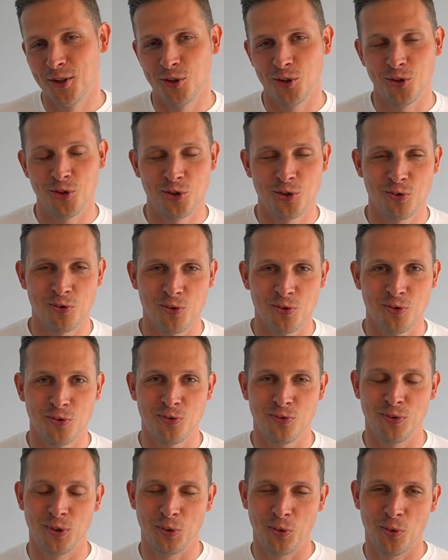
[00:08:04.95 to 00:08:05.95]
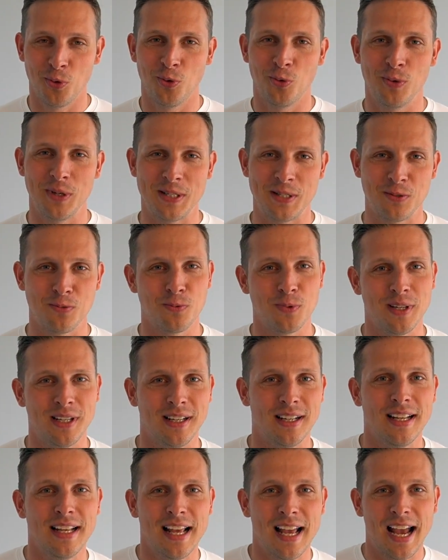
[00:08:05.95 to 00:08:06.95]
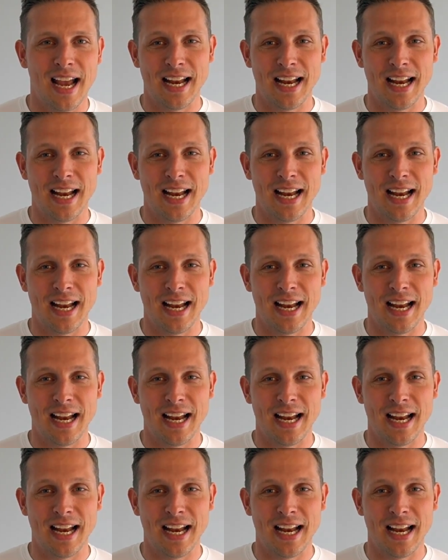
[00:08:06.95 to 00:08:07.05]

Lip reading: the truth will always win